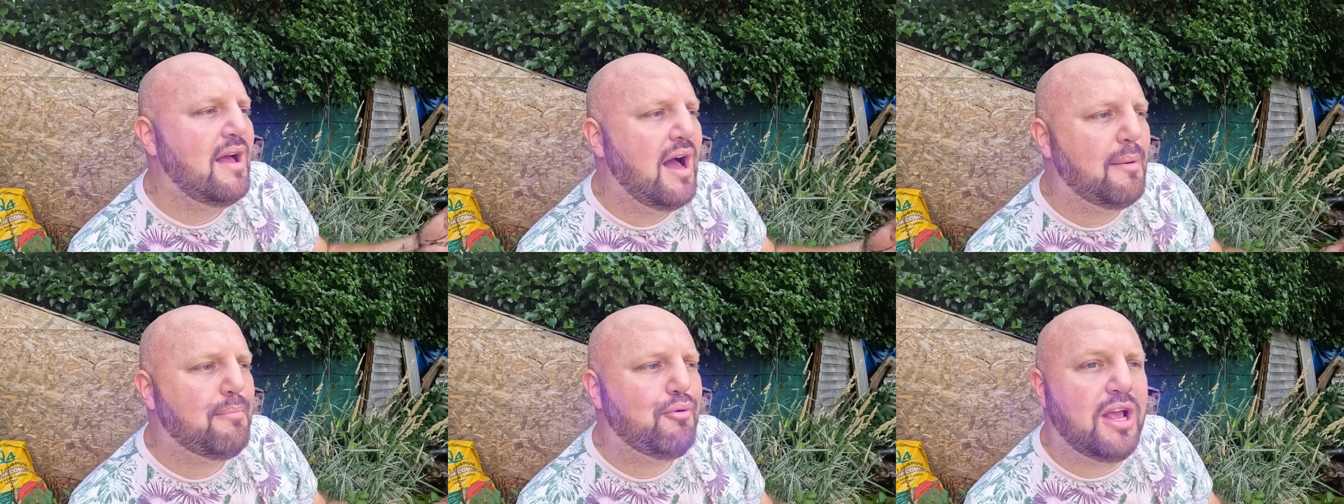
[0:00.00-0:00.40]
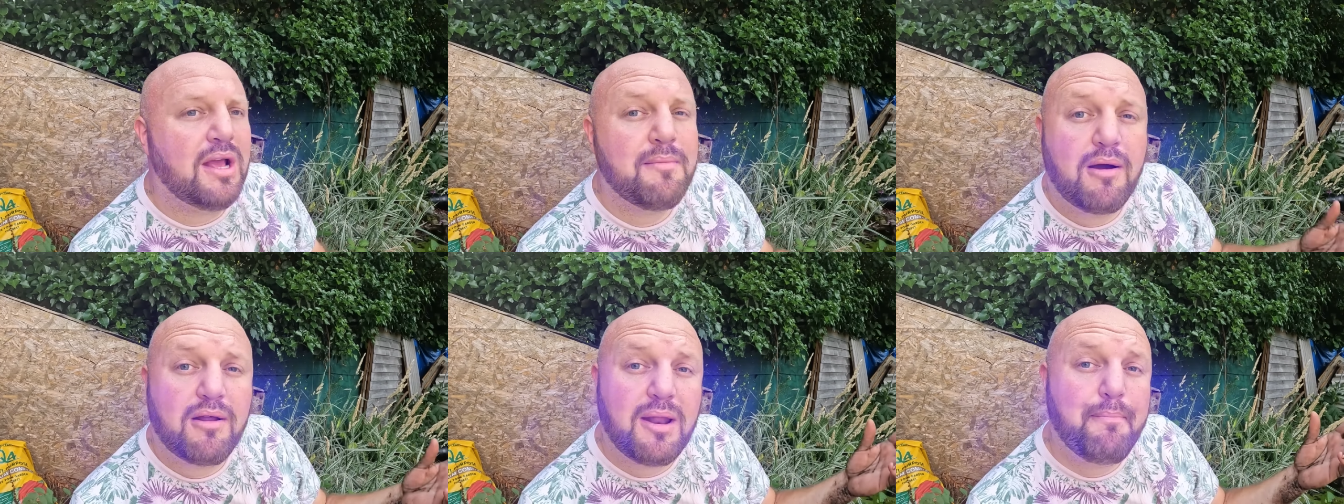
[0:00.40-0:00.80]
I'll bring
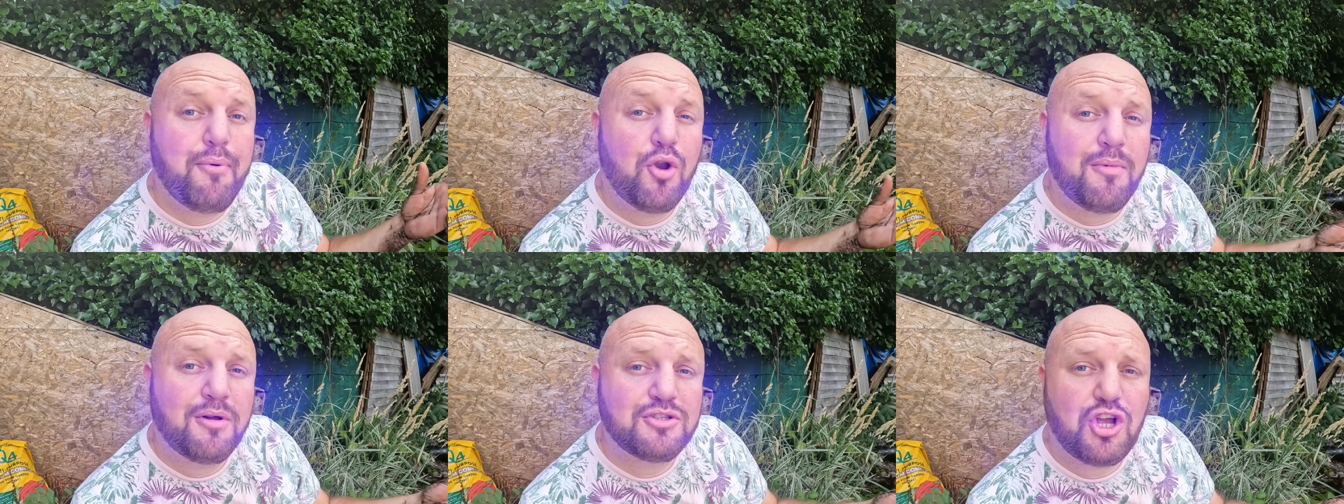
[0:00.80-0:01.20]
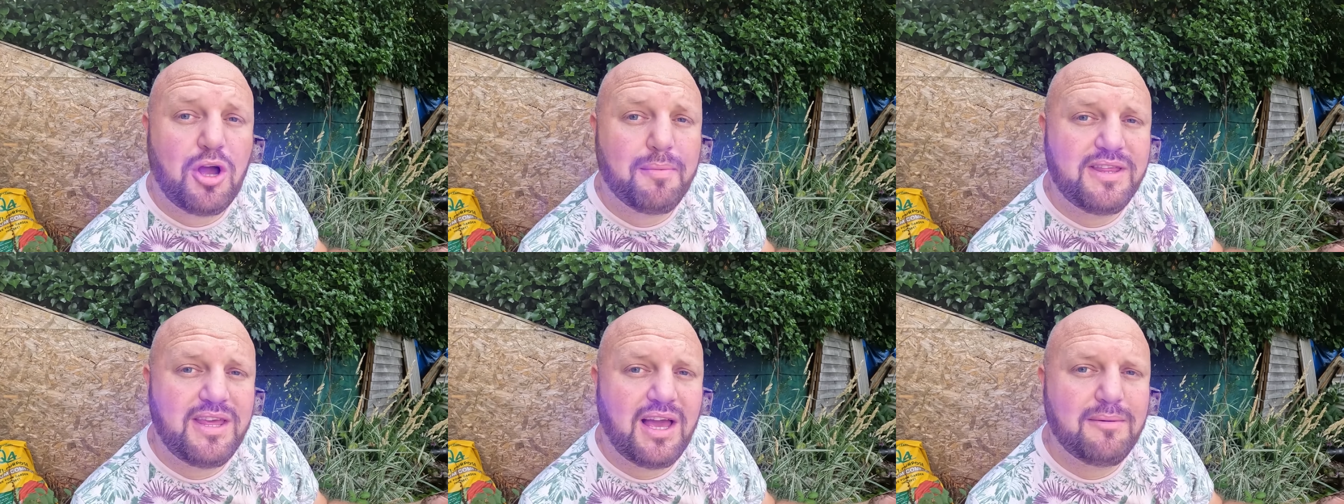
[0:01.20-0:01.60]
them out and I'll put them on
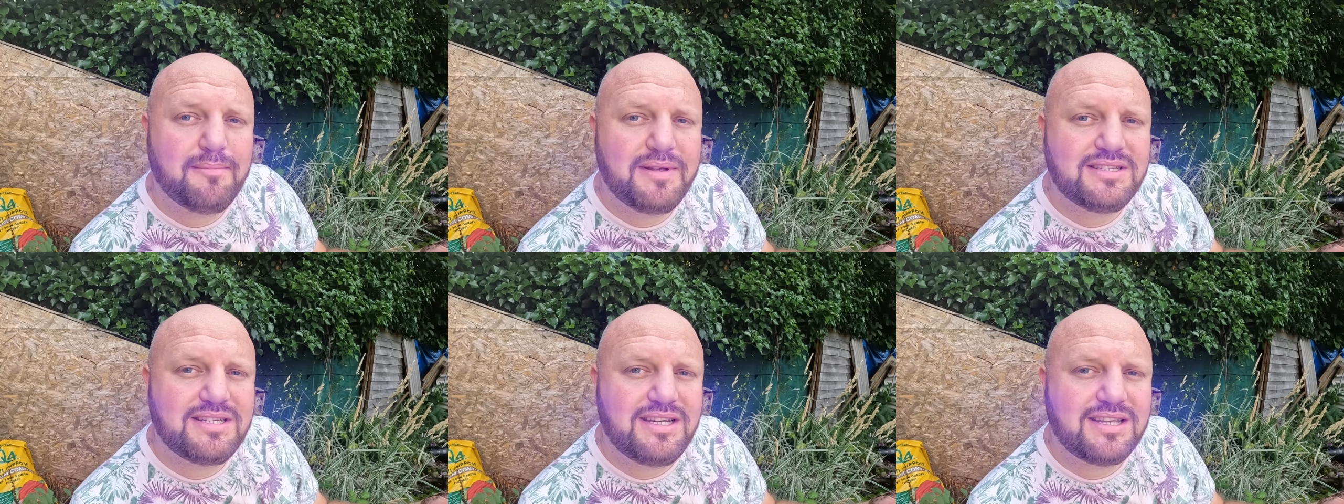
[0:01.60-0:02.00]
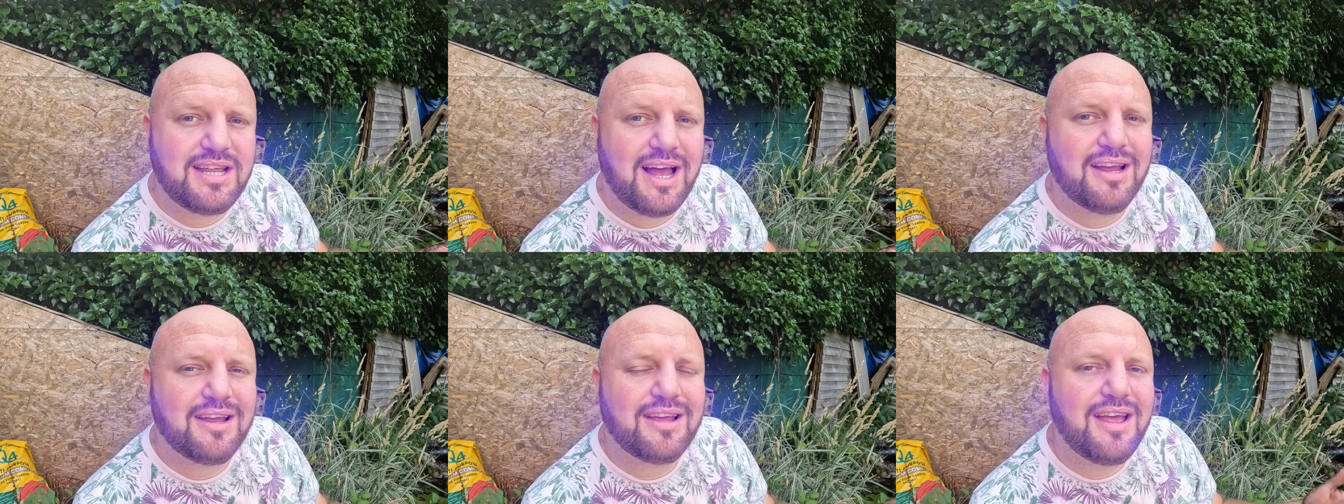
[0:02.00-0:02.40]
top of the I B C
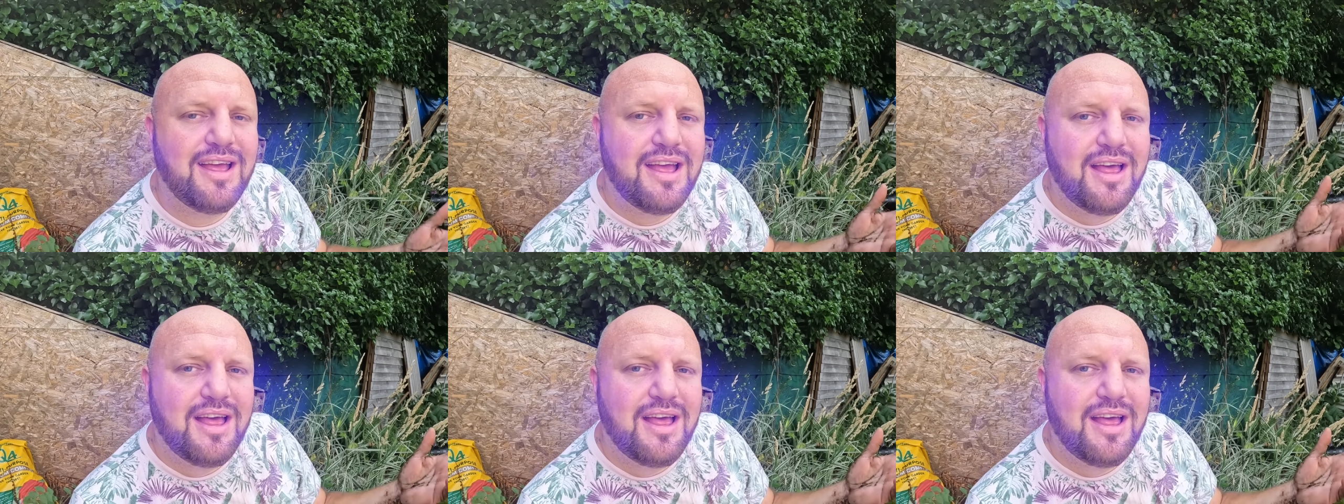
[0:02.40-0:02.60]
tank.